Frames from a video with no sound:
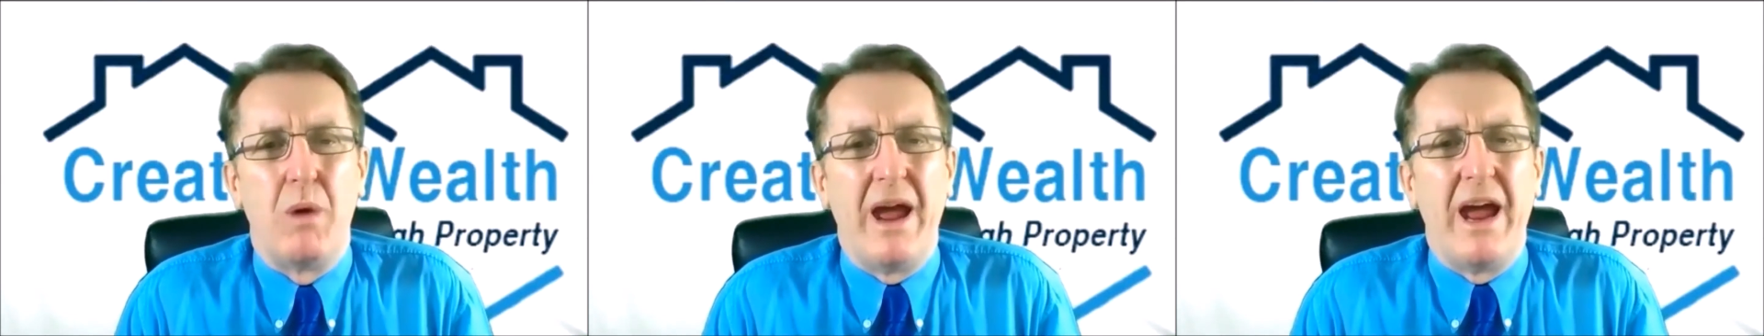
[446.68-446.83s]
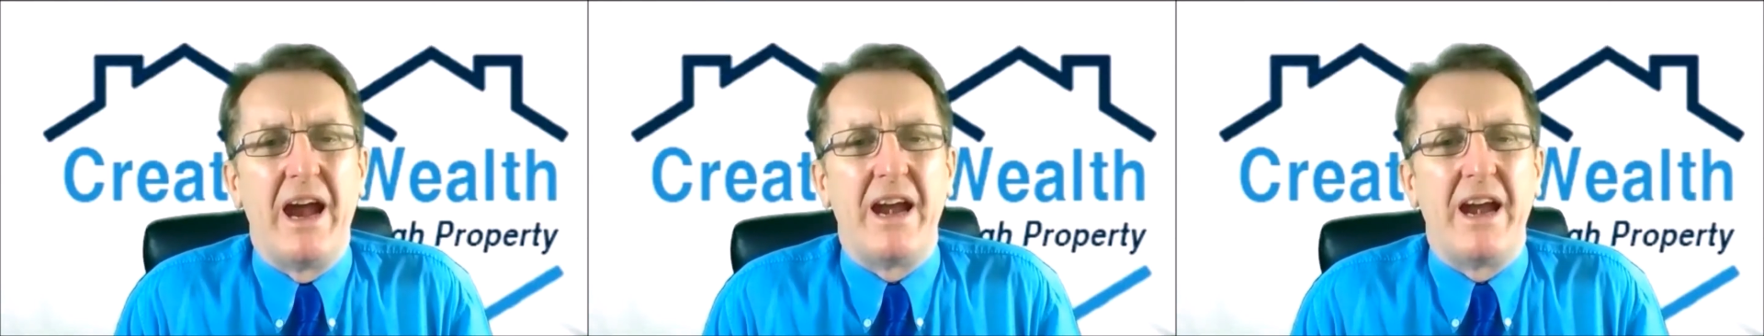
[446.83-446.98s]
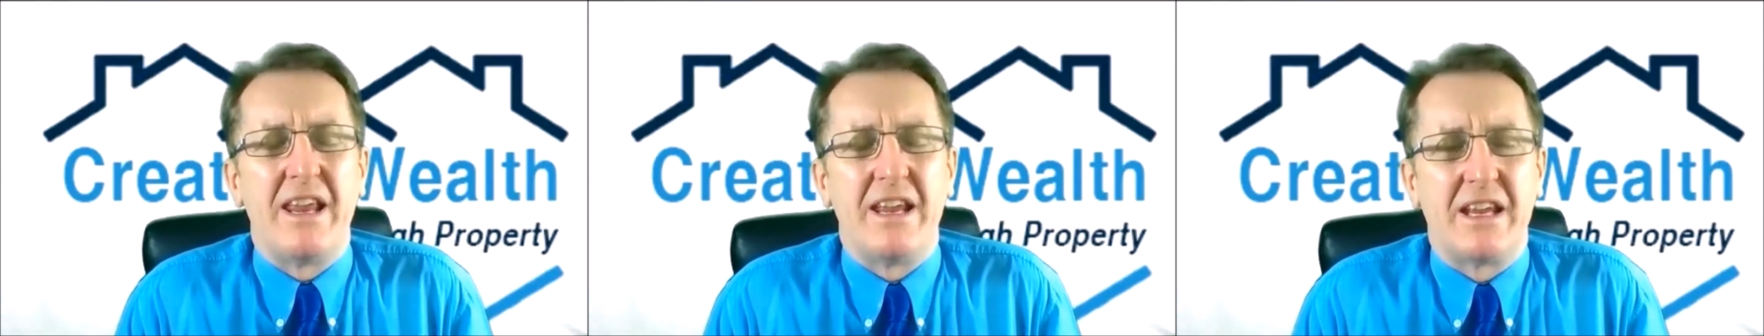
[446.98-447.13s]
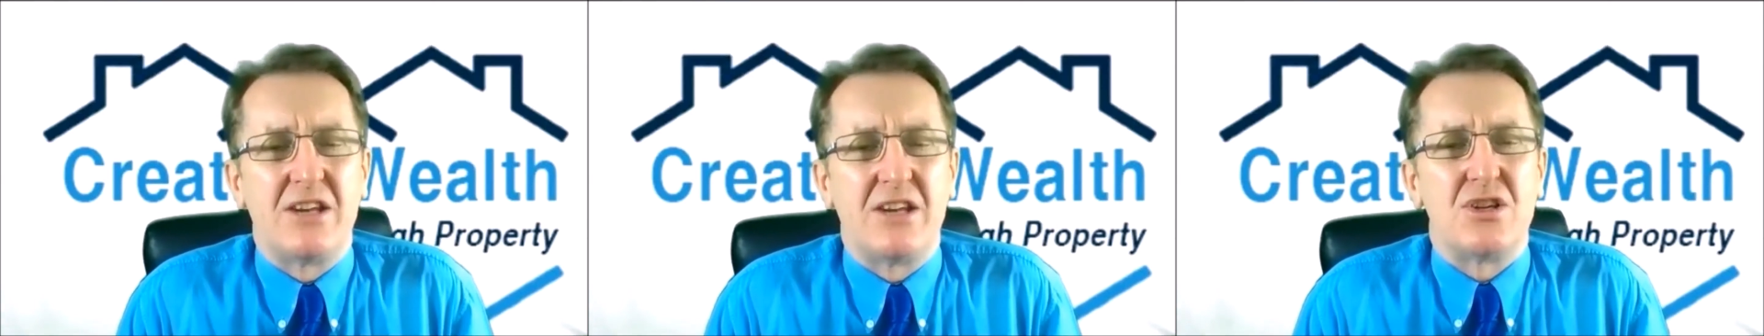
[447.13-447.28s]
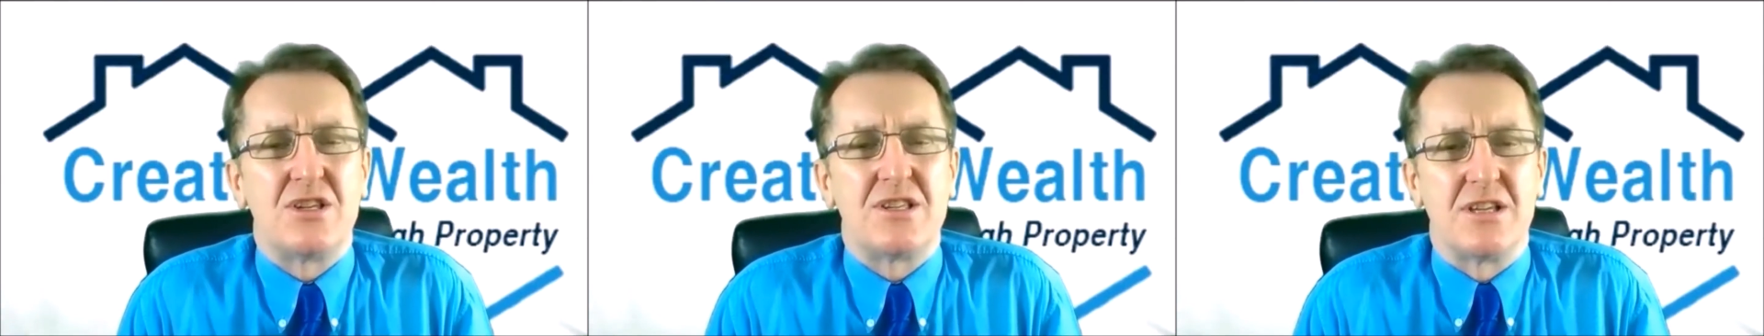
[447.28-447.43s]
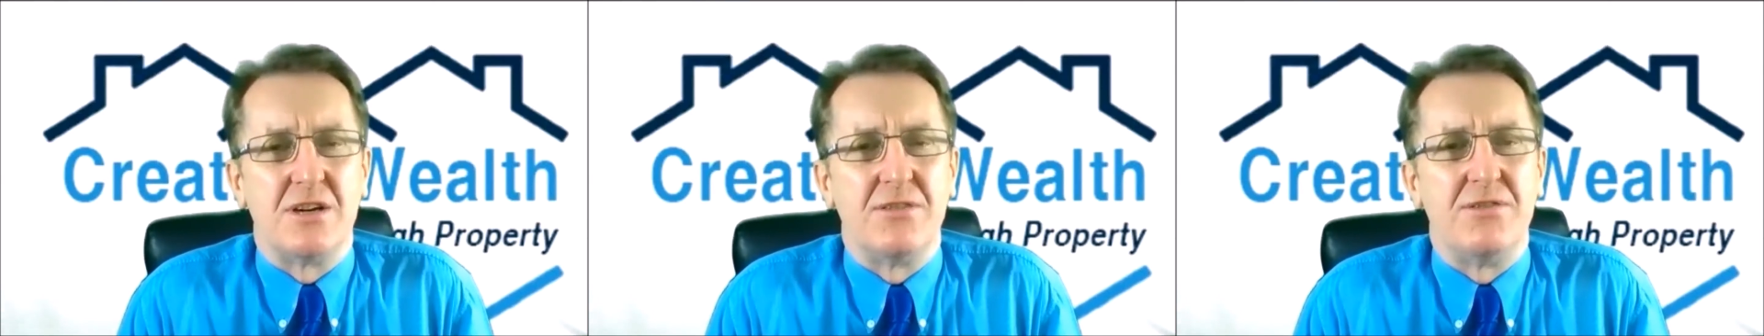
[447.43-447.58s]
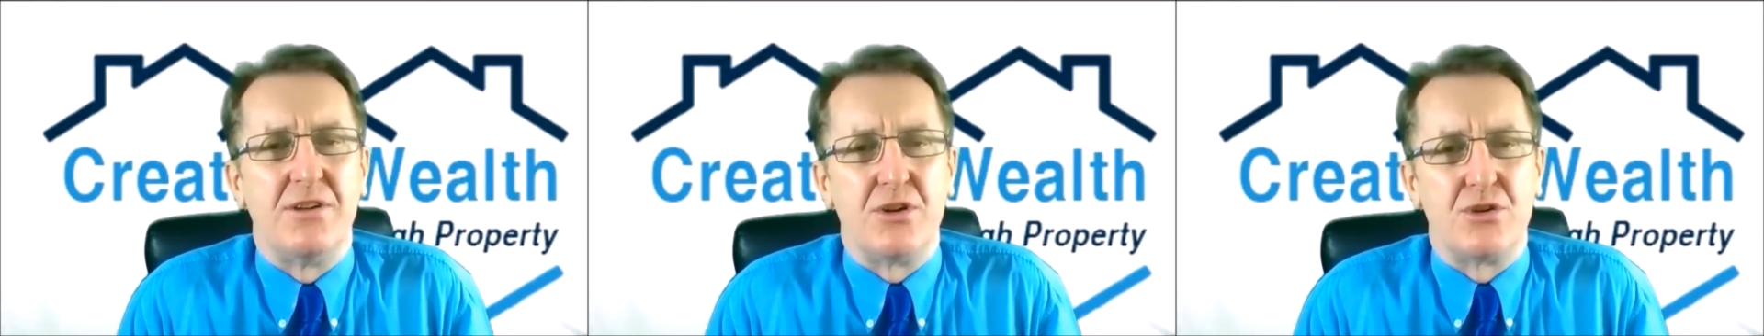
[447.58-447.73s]
How do you get
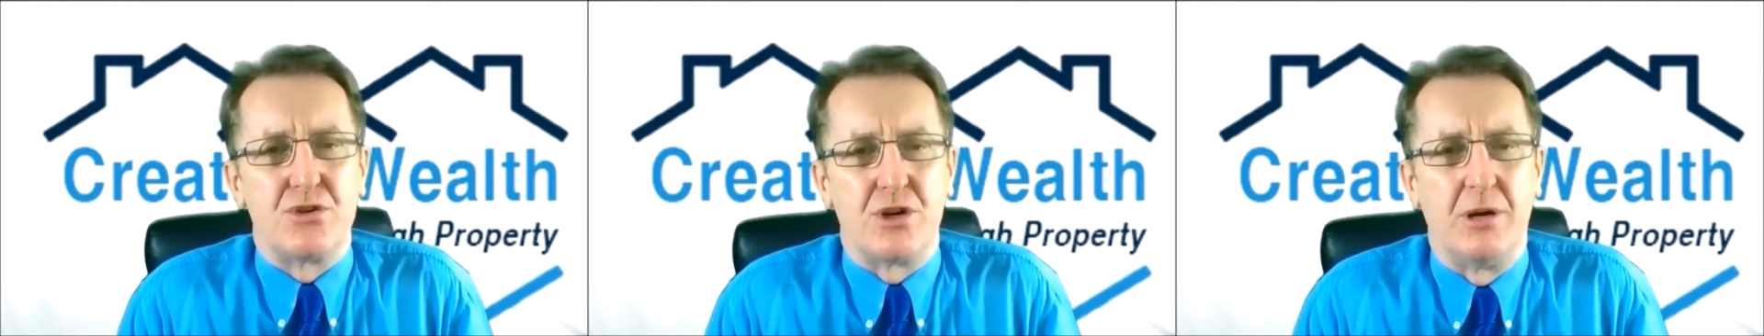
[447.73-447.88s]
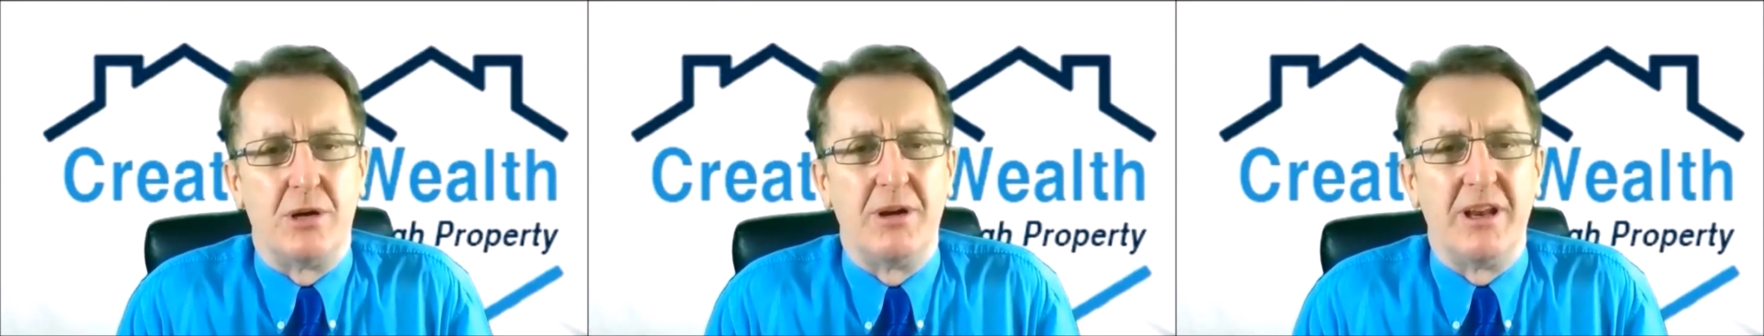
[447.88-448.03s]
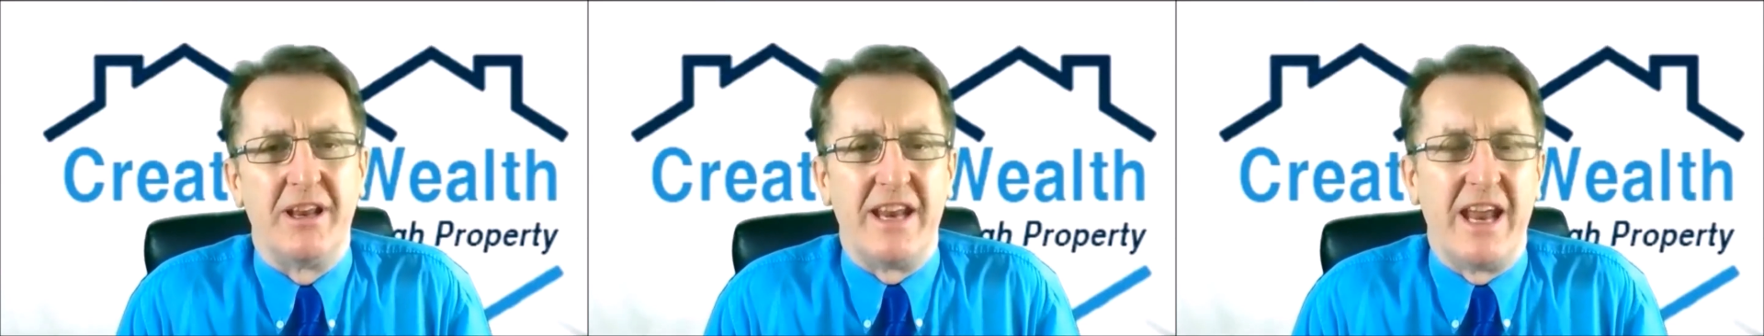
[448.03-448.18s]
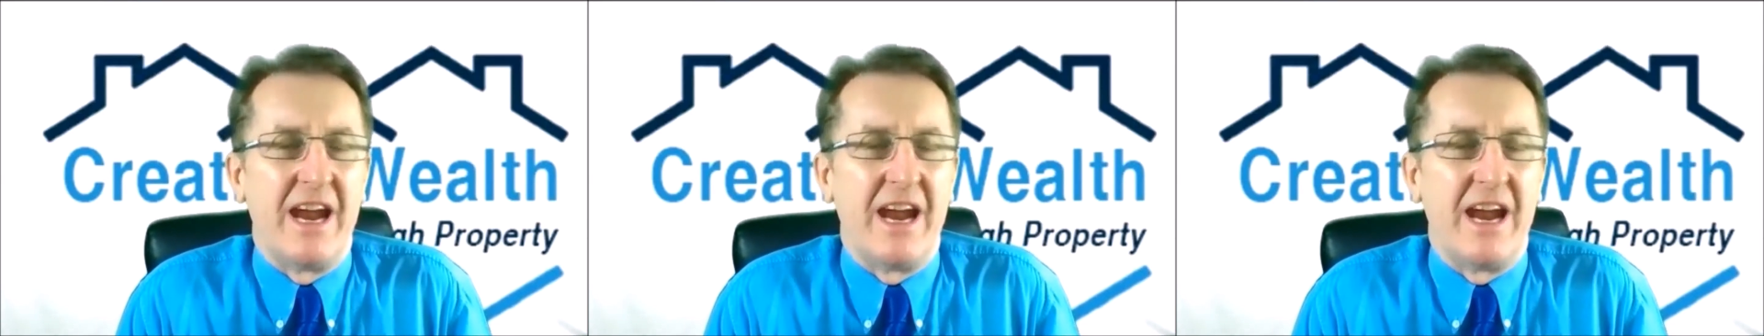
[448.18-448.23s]
yourself into trouble,